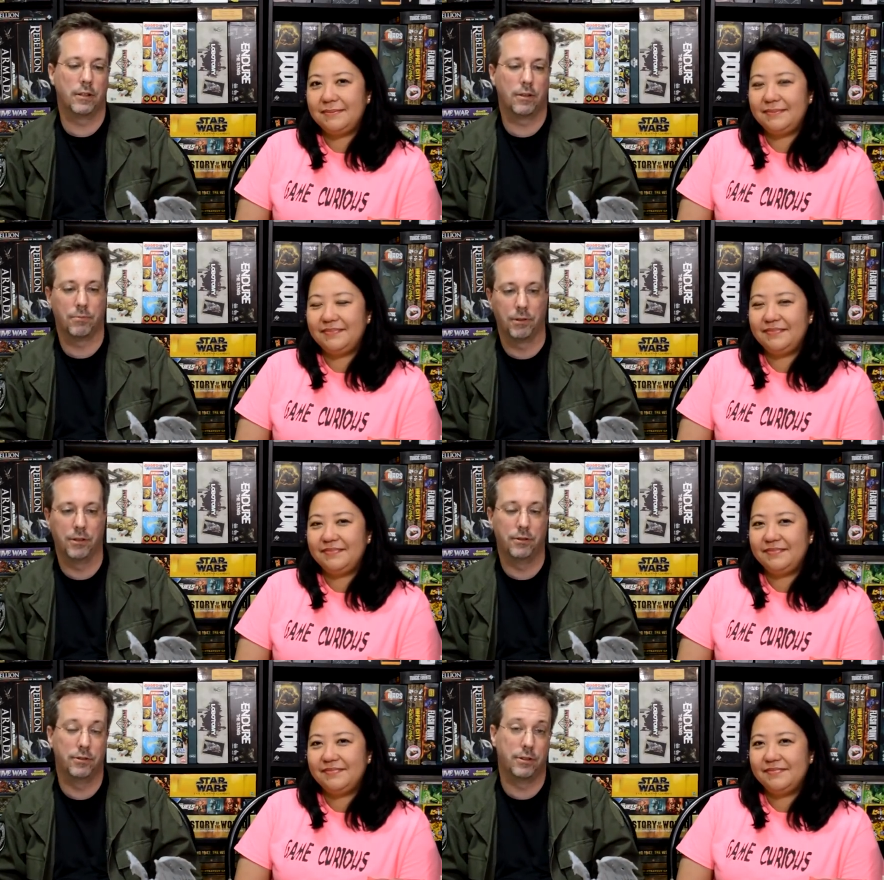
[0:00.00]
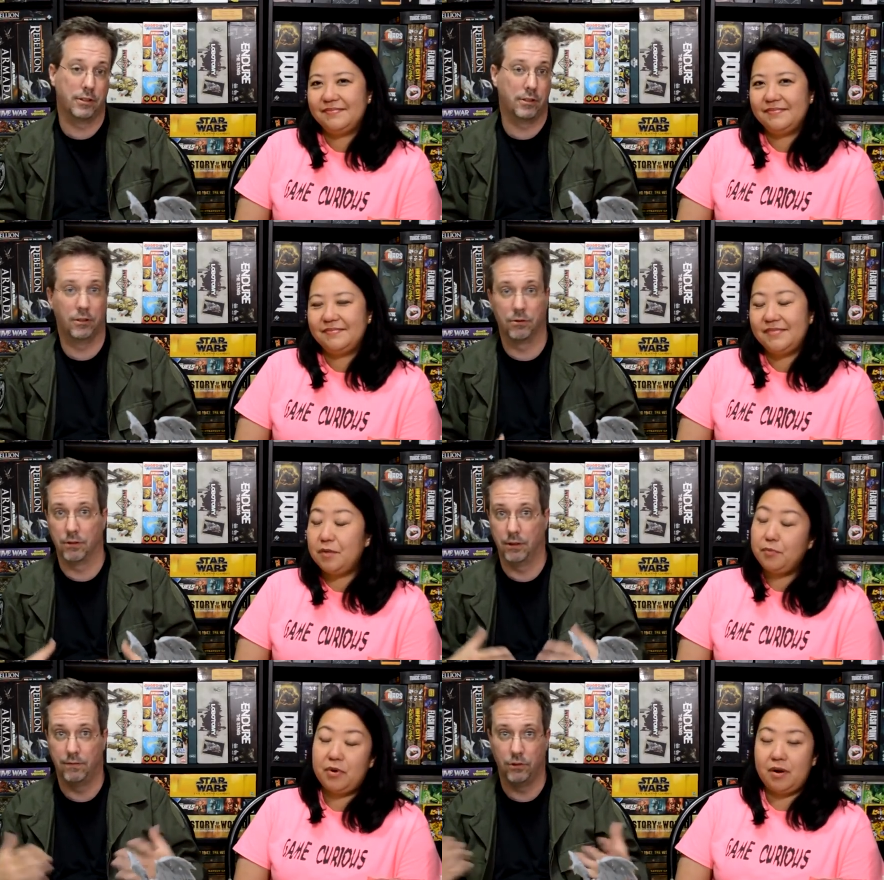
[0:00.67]
Speaker 1: the three sixty
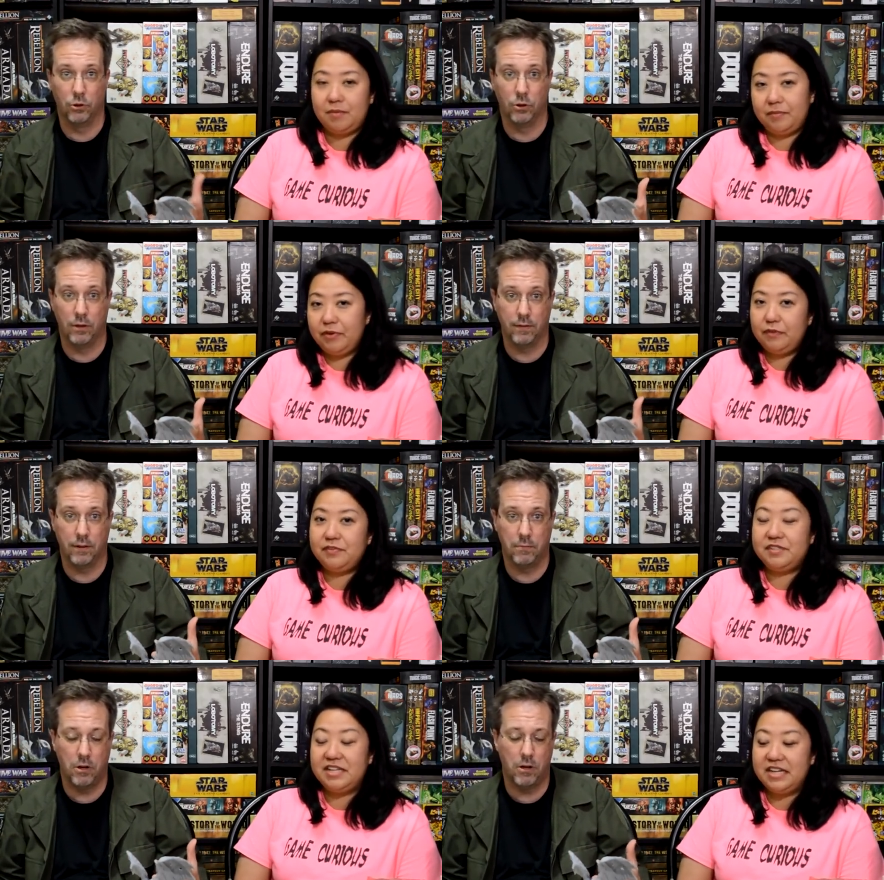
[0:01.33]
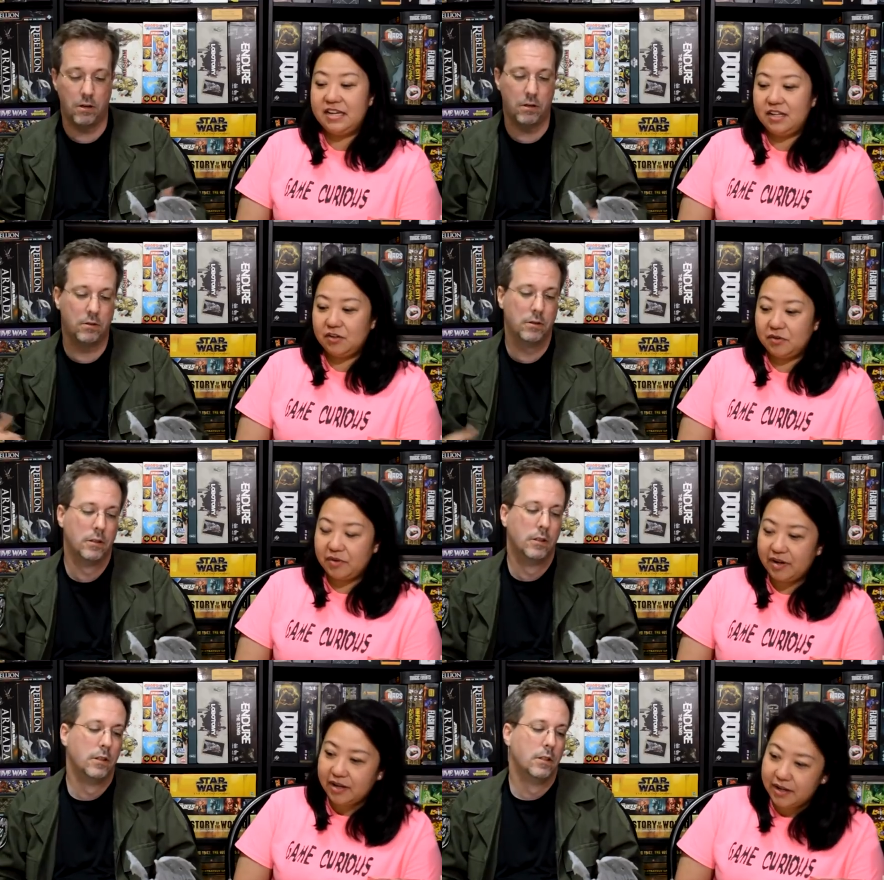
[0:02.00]
Speaker 2: degree view of them all.
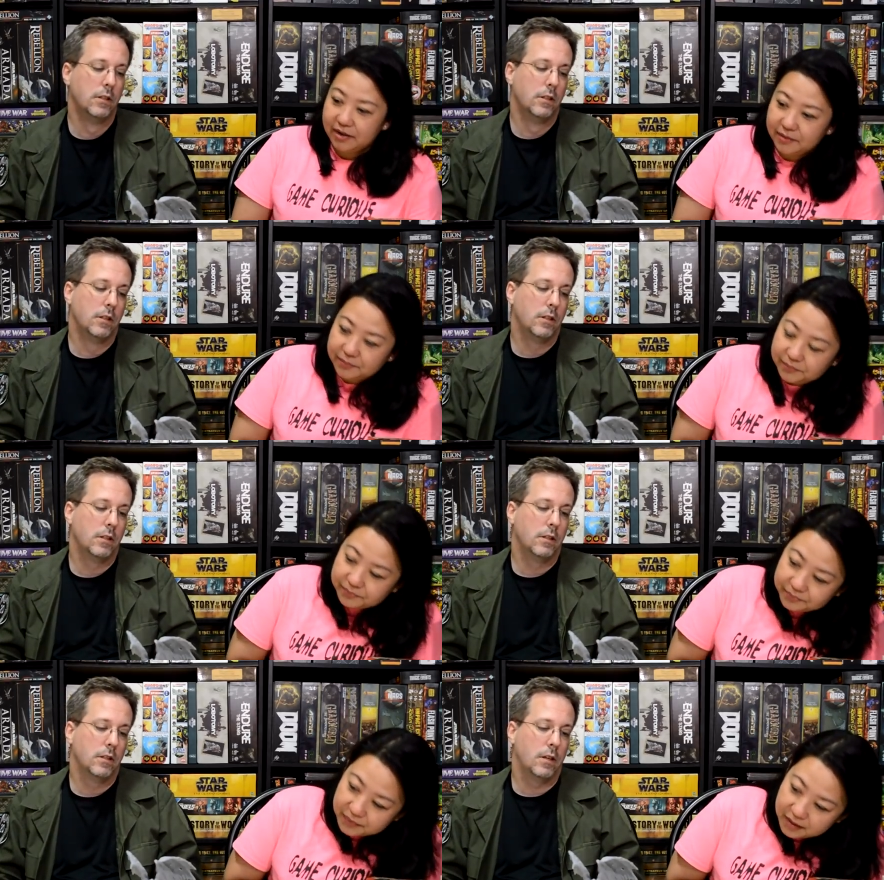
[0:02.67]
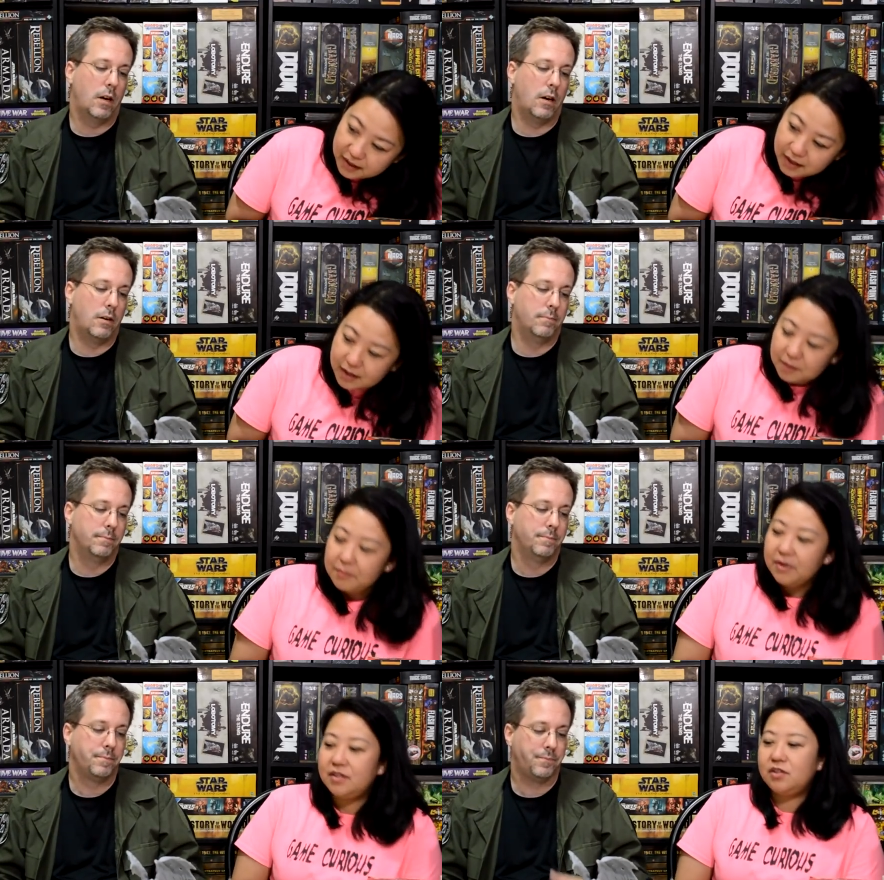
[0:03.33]
Already.
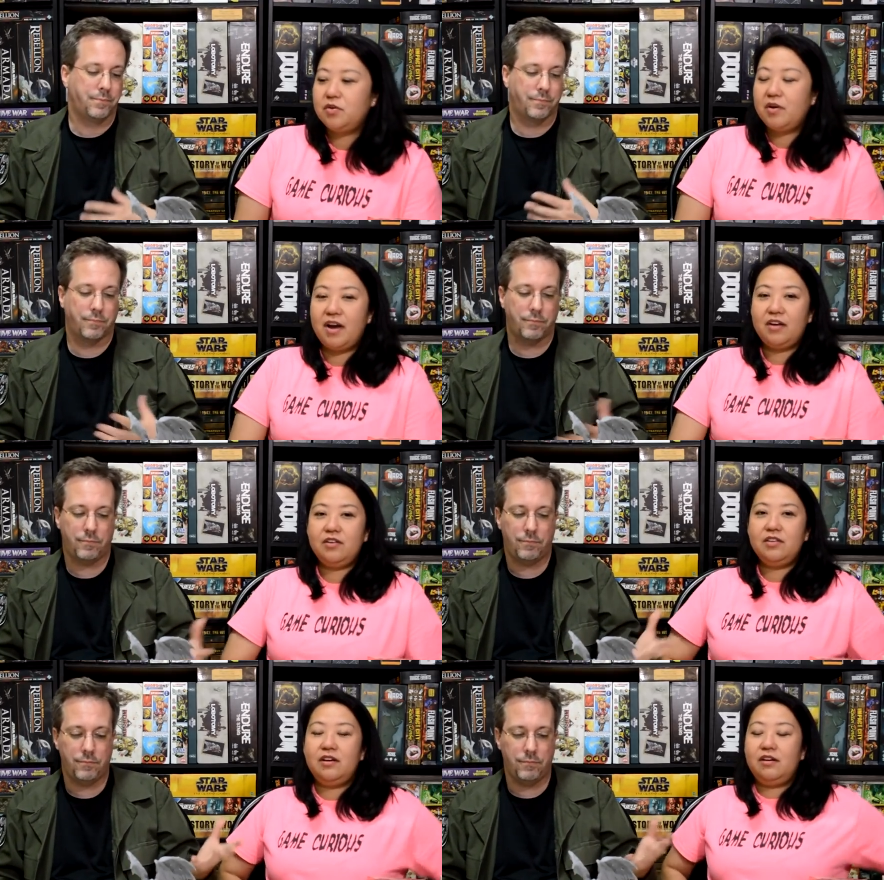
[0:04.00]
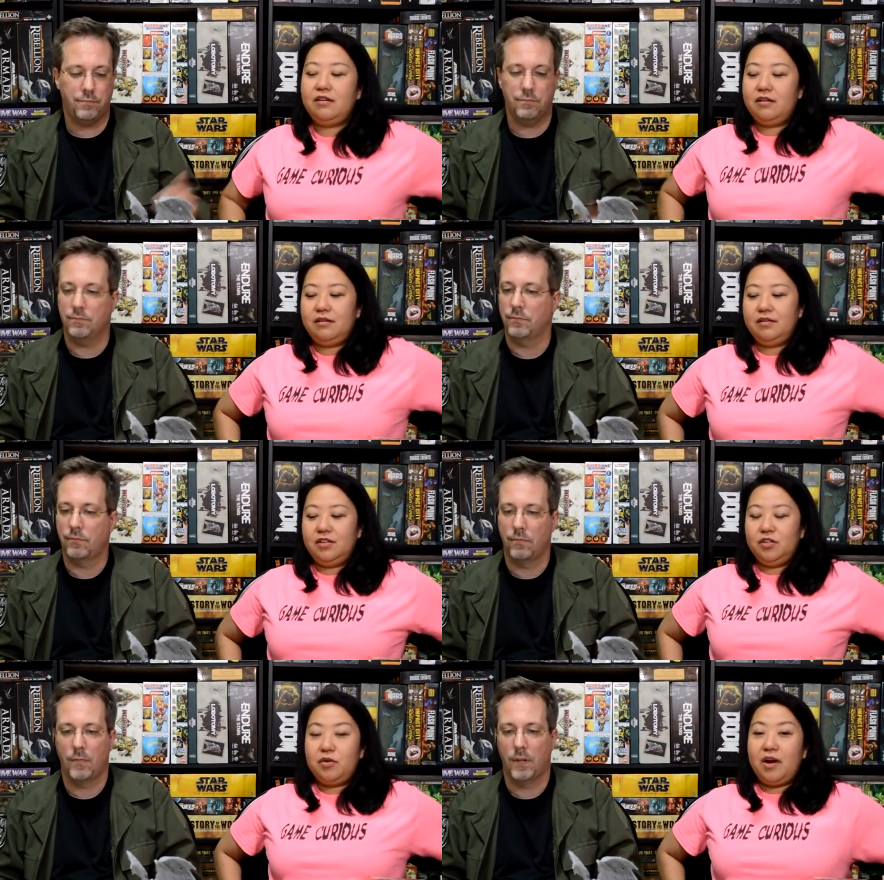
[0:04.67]
Speaker 1: Um,
Speaker 2: but the dragon are
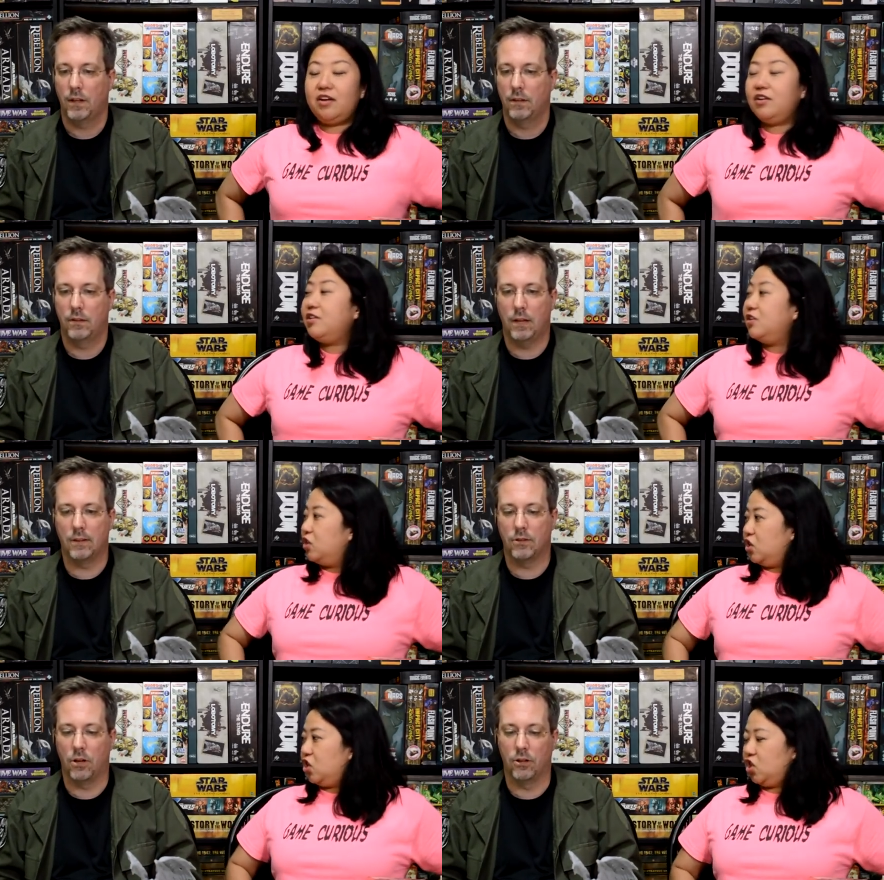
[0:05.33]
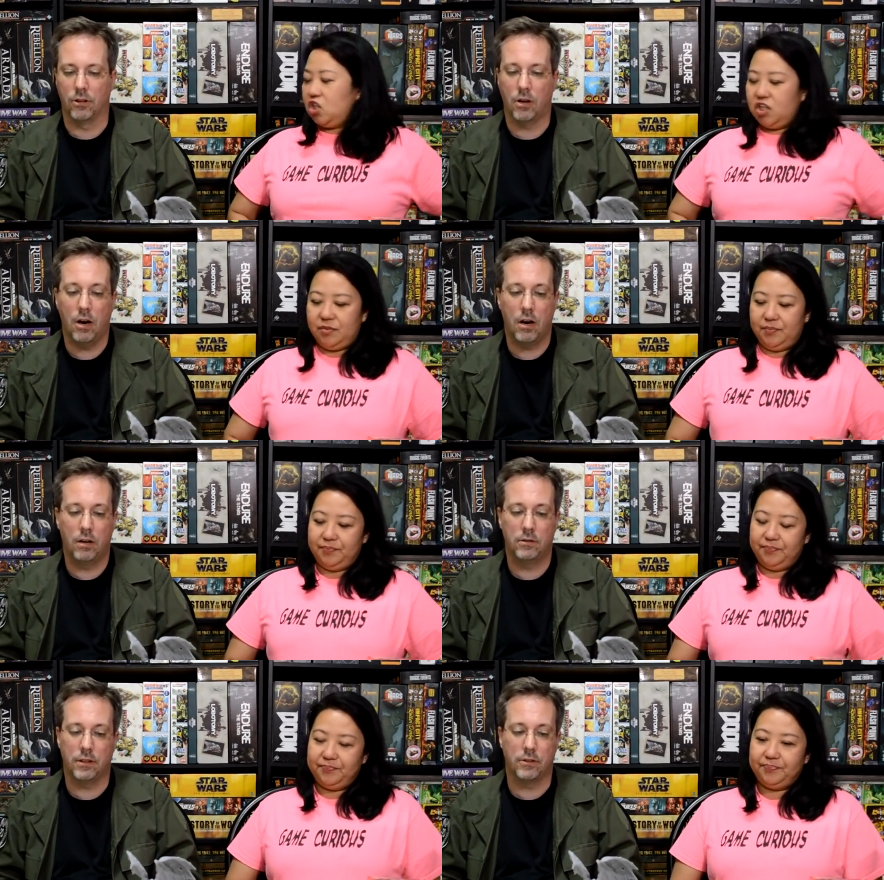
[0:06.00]
the dragons.
Speaker 1: That's all the
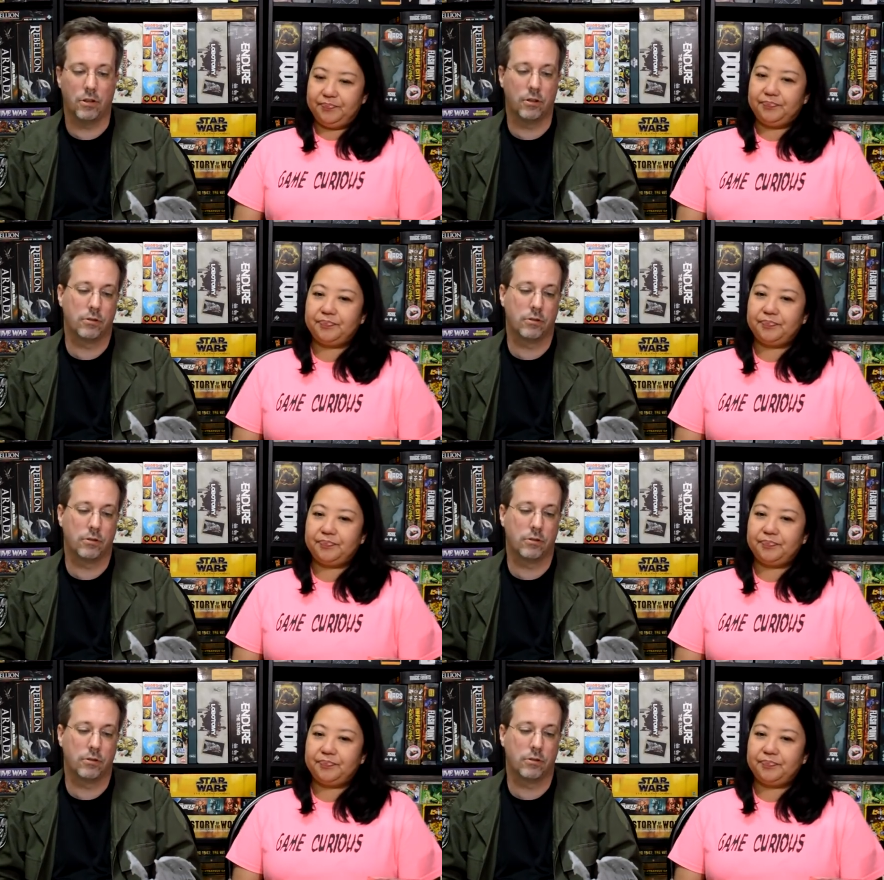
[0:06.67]
cards. That's all the